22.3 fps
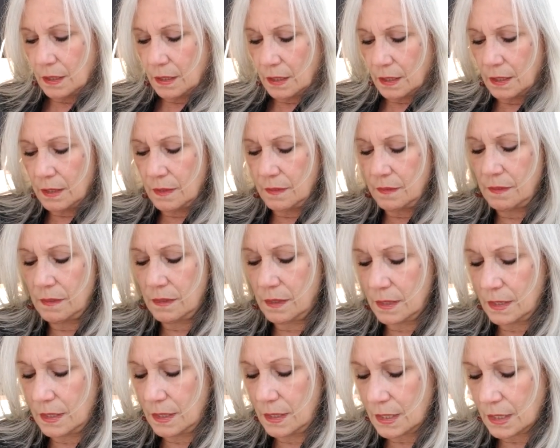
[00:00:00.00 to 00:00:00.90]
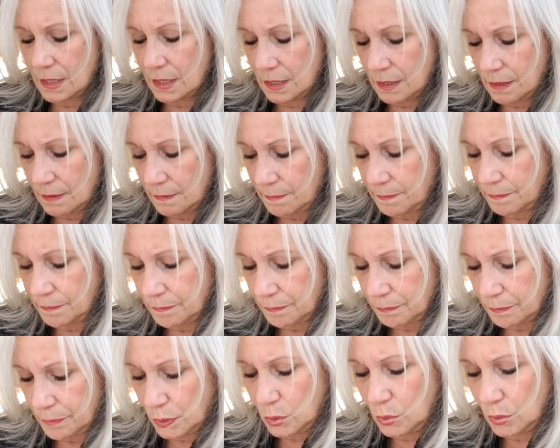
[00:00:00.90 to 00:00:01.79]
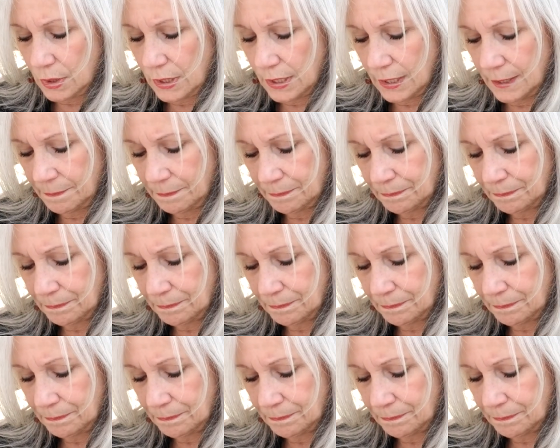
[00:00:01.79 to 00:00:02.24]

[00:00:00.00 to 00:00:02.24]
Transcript: in the um, puni.